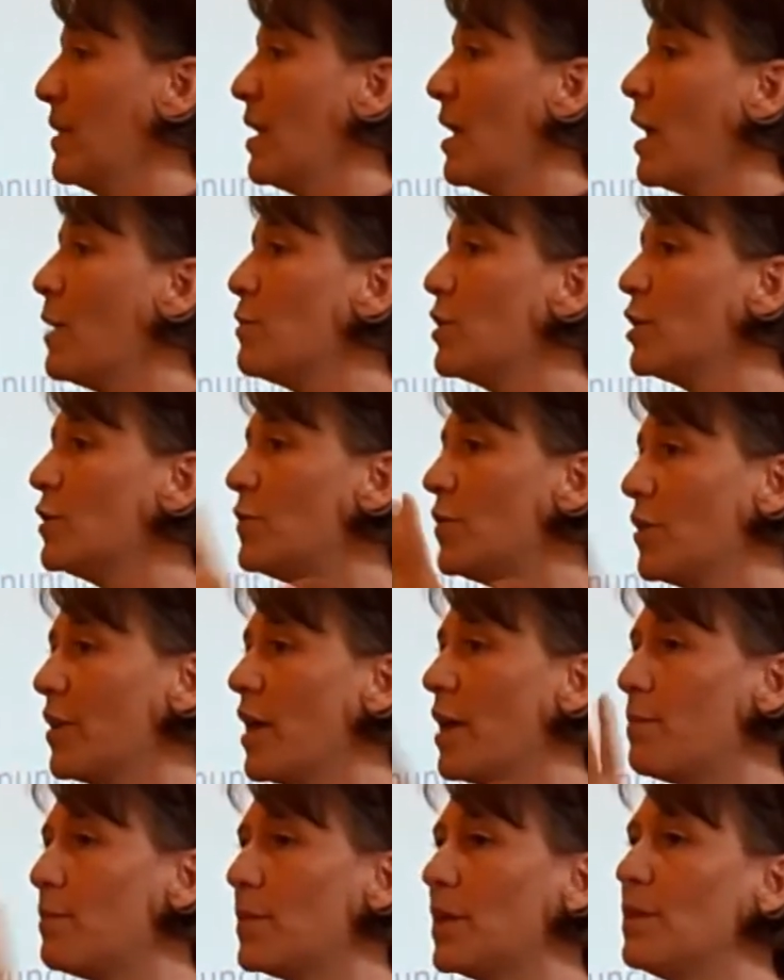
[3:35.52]
How much
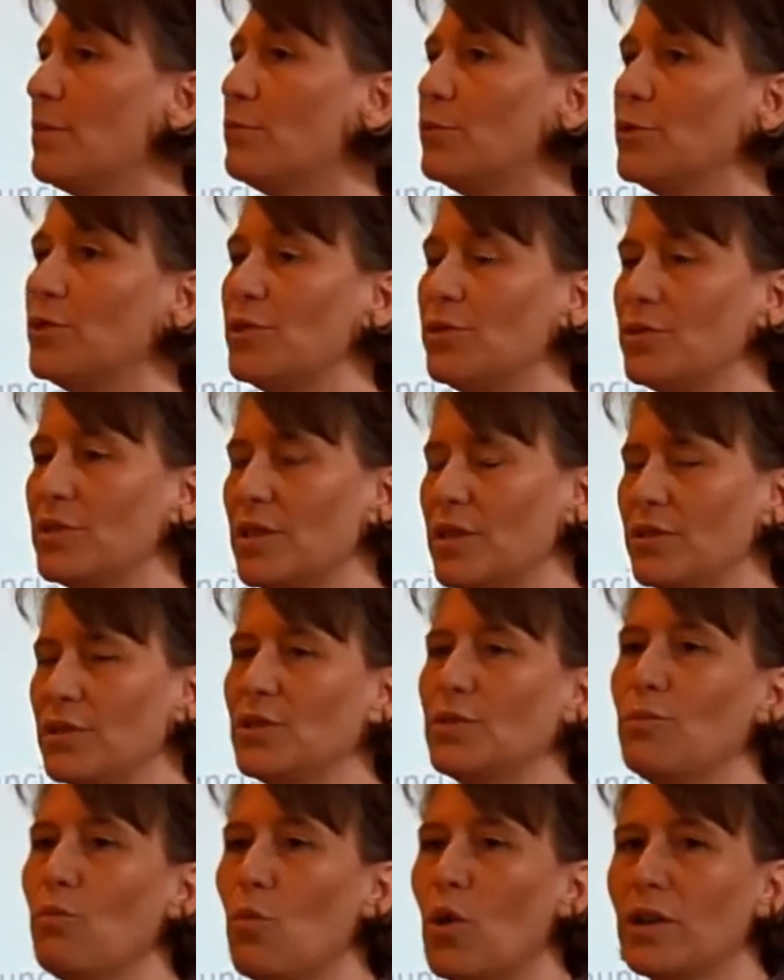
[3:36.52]
vocabulary would you
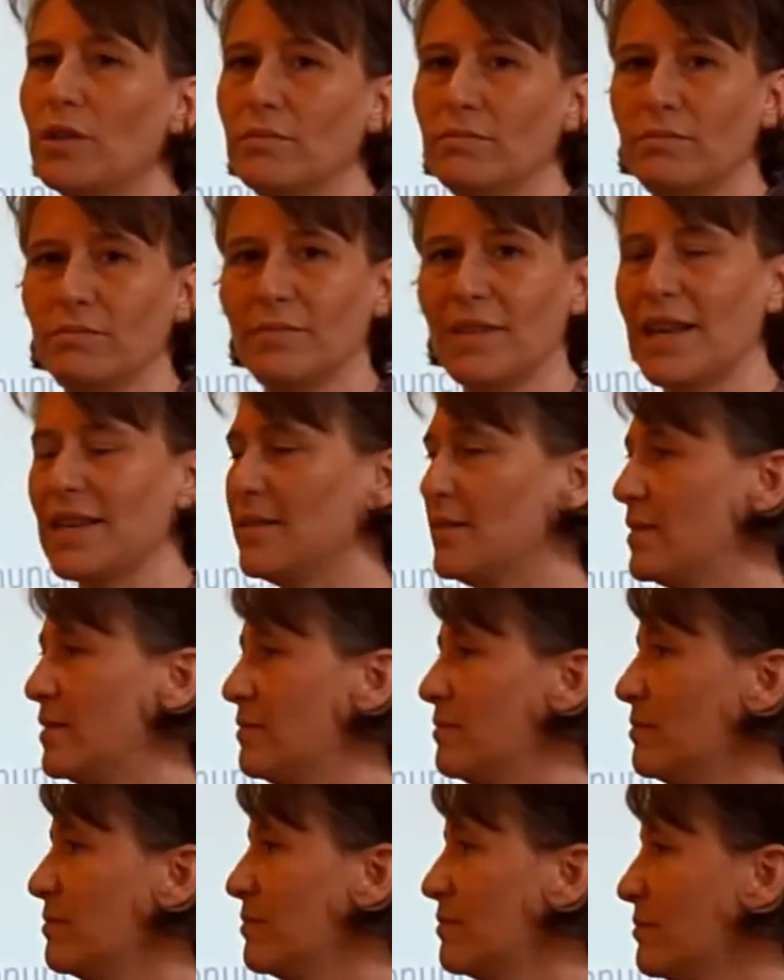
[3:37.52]
teach in one lesson?
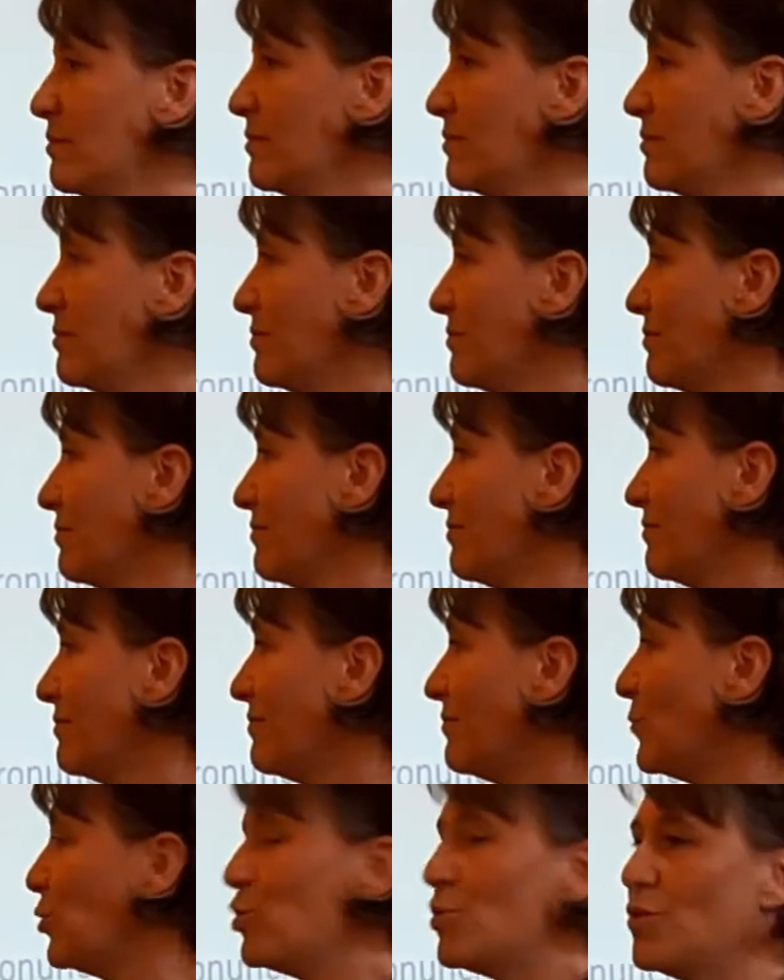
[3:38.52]

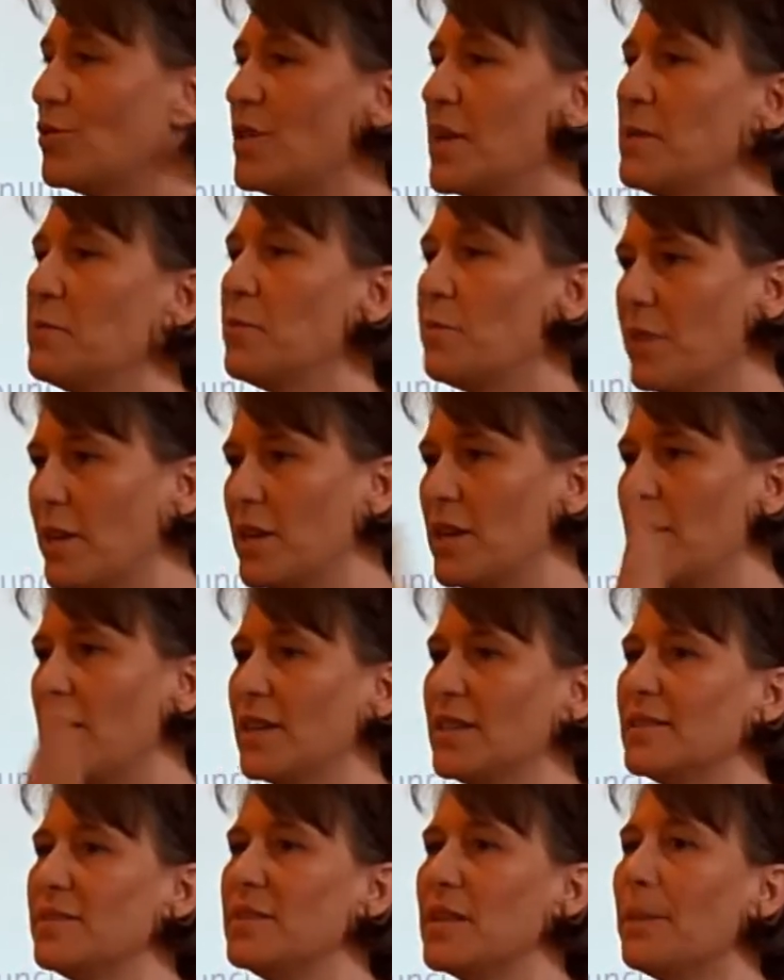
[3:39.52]
What do you think would be a
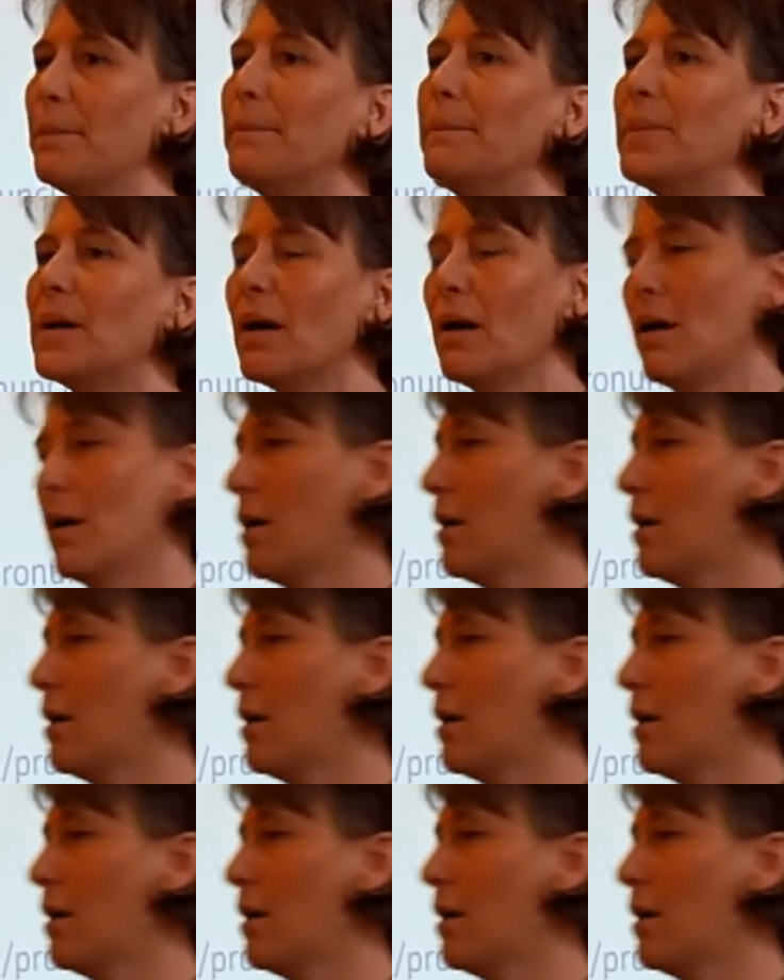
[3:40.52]
nice number?